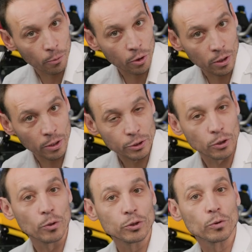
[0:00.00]
model,
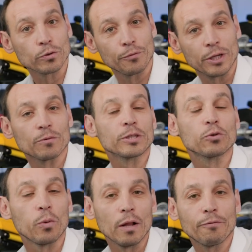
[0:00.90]
so it's also fitting on the
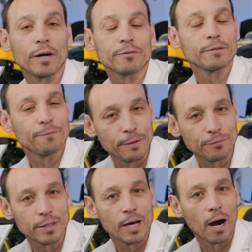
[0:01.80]

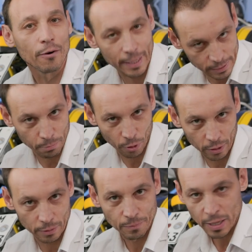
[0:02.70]
1250 RS
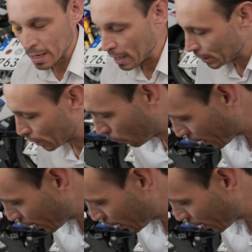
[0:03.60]
model. So